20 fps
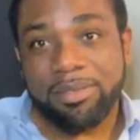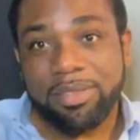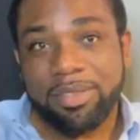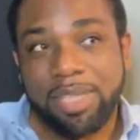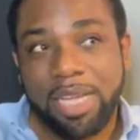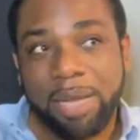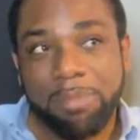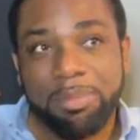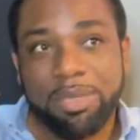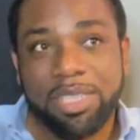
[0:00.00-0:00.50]
I
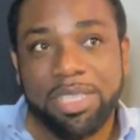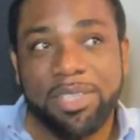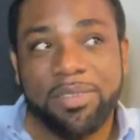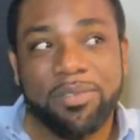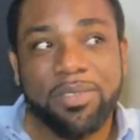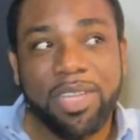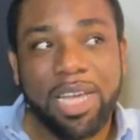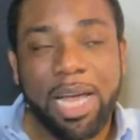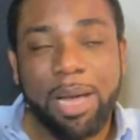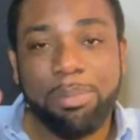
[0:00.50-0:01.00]
believe
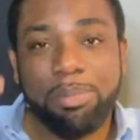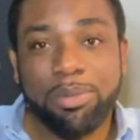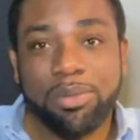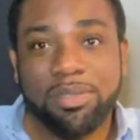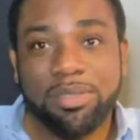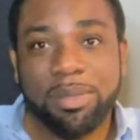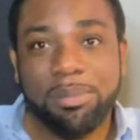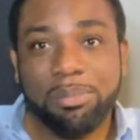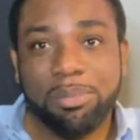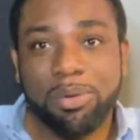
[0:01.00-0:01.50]
the Apple
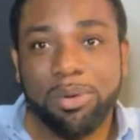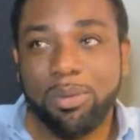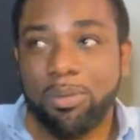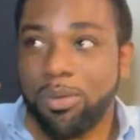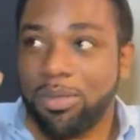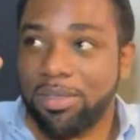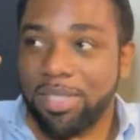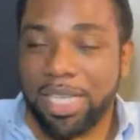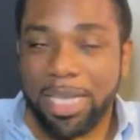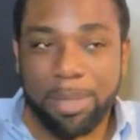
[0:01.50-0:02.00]
symbol
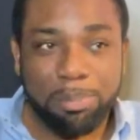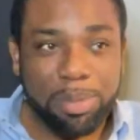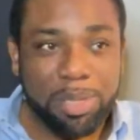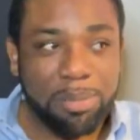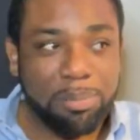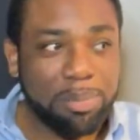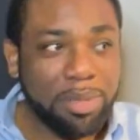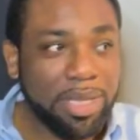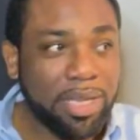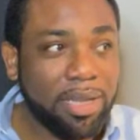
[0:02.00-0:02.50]
was
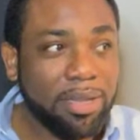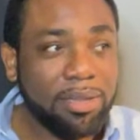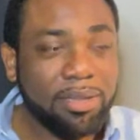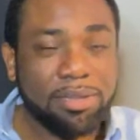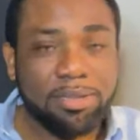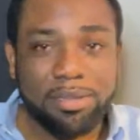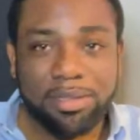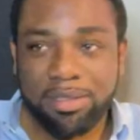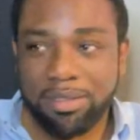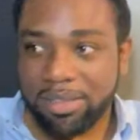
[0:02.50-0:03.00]
APPL,
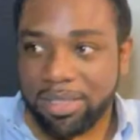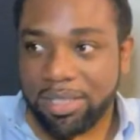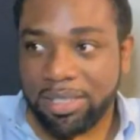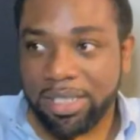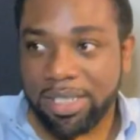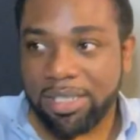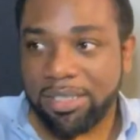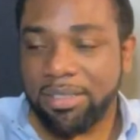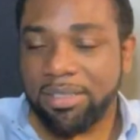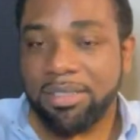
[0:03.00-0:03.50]
still
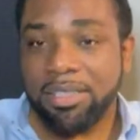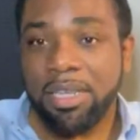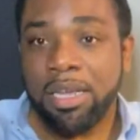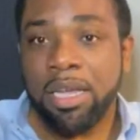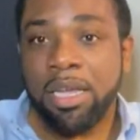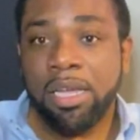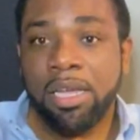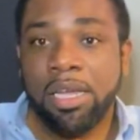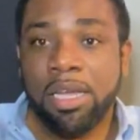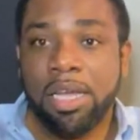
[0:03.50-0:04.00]
is.
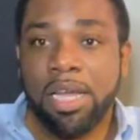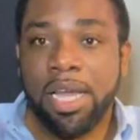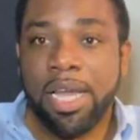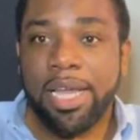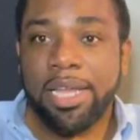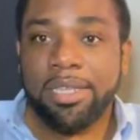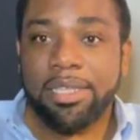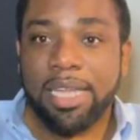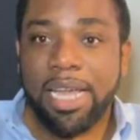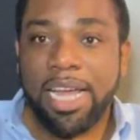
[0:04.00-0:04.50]

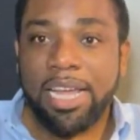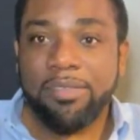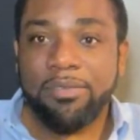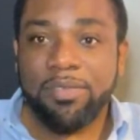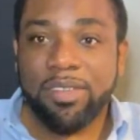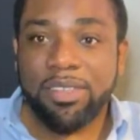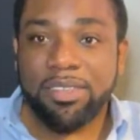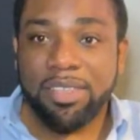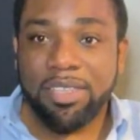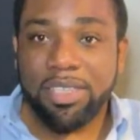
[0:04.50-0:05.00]
And I
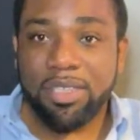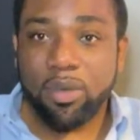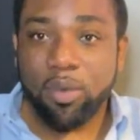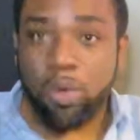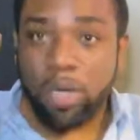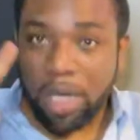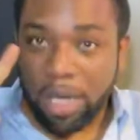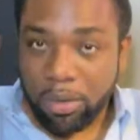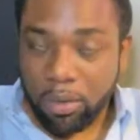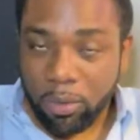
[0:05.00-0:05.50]
invested in
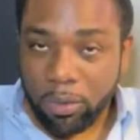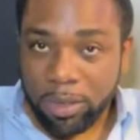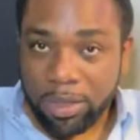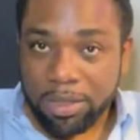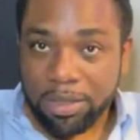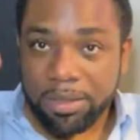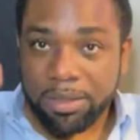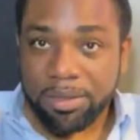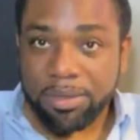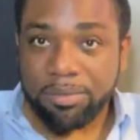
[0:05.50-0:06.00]
Coca Cola,
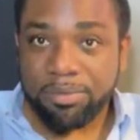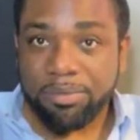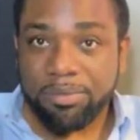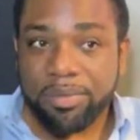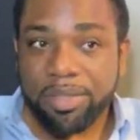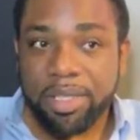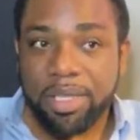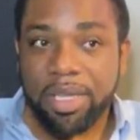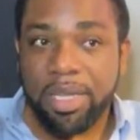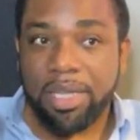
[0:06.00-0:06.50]

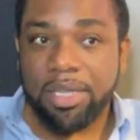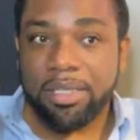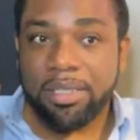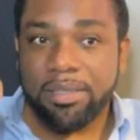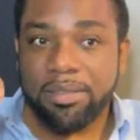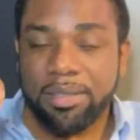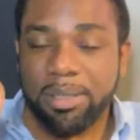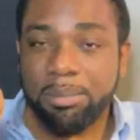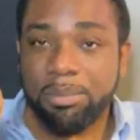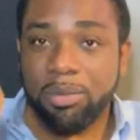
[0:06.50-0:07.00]
and the
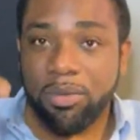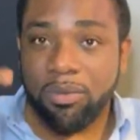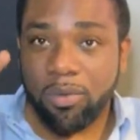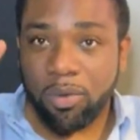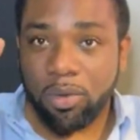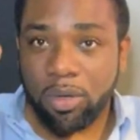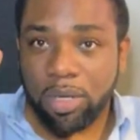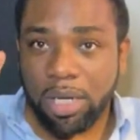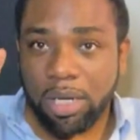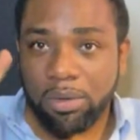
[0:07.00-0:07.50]
symbol for
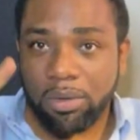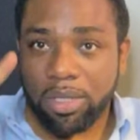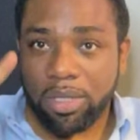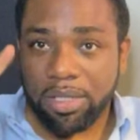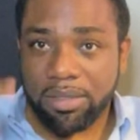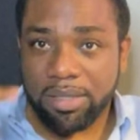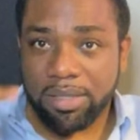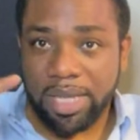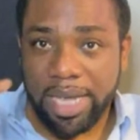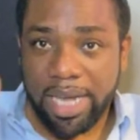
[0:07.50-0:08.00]
Coca-Cola is
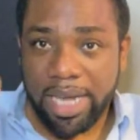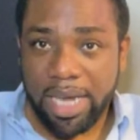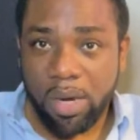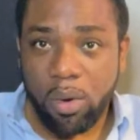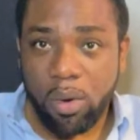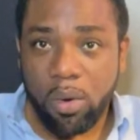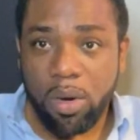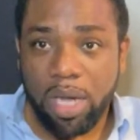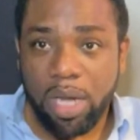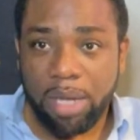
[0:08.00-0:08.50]

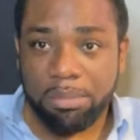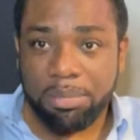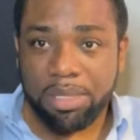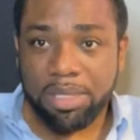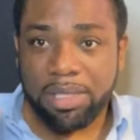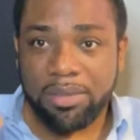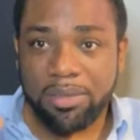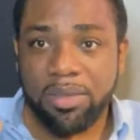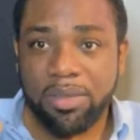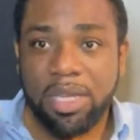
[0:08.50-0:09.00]
KO, I
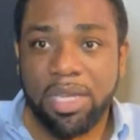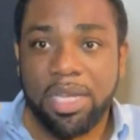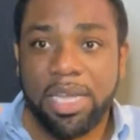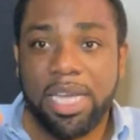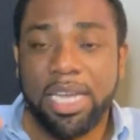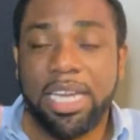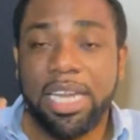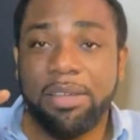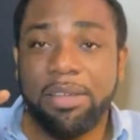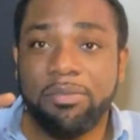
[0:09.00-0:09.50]
believe.
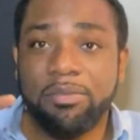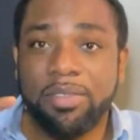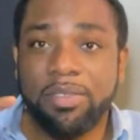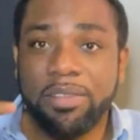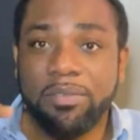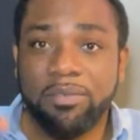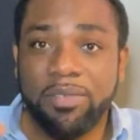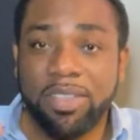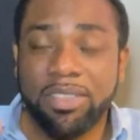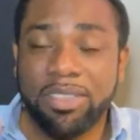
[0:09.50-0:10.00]
And I
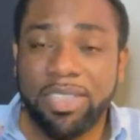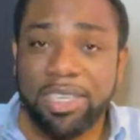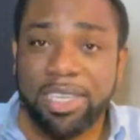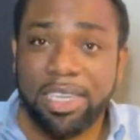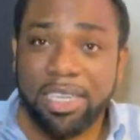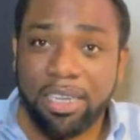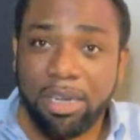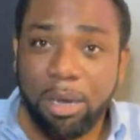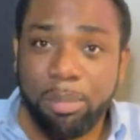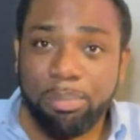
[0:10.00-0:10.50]
invested in a
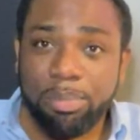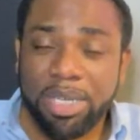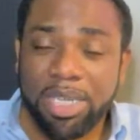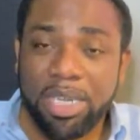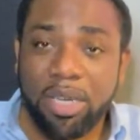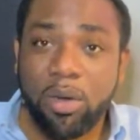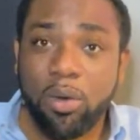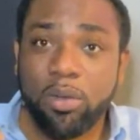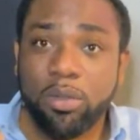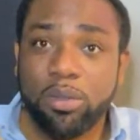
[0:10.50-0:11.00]
company
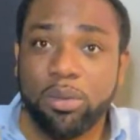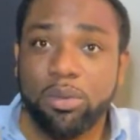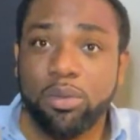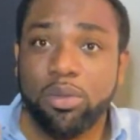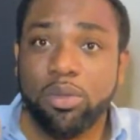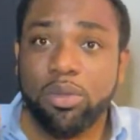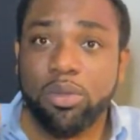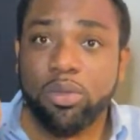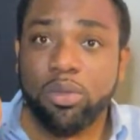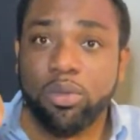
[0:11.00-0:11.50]
called
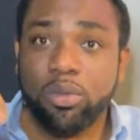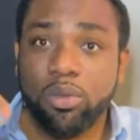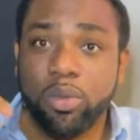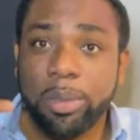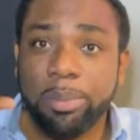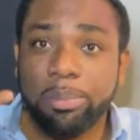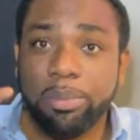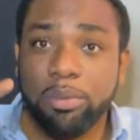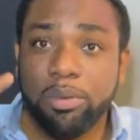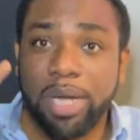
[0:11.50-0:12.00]

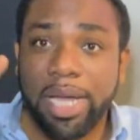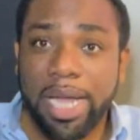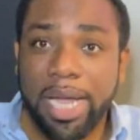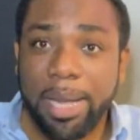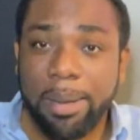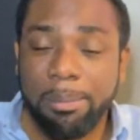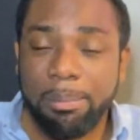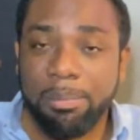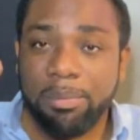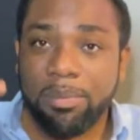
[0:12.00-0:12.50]
Triple M